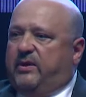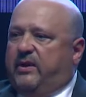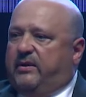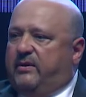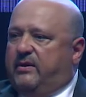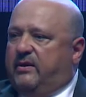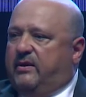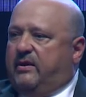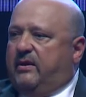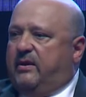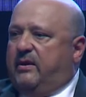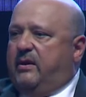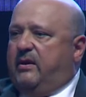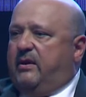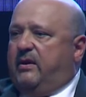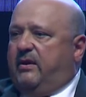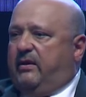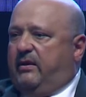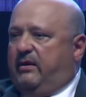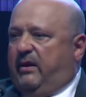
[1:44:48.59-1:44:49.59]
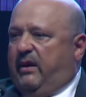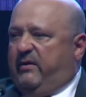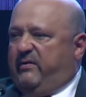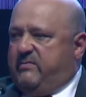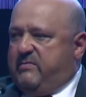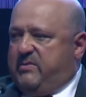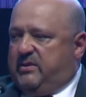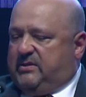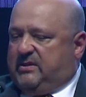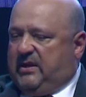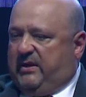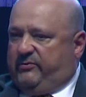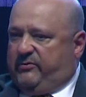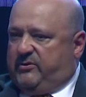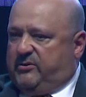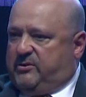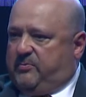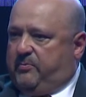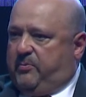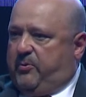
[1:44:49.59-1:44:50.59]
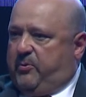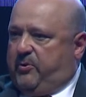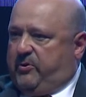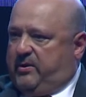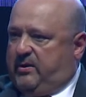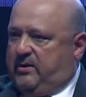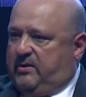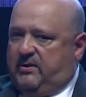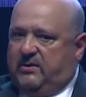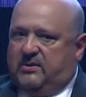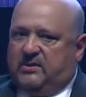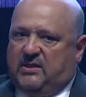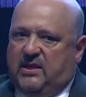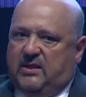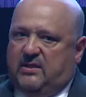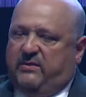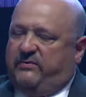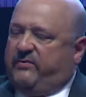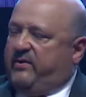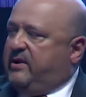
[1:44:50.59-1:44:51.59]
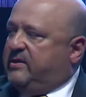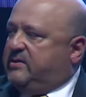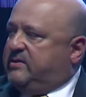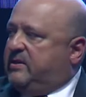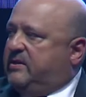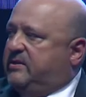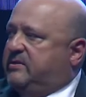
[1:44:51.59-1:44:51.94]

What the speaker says: I think governments have to support it, incentivize it.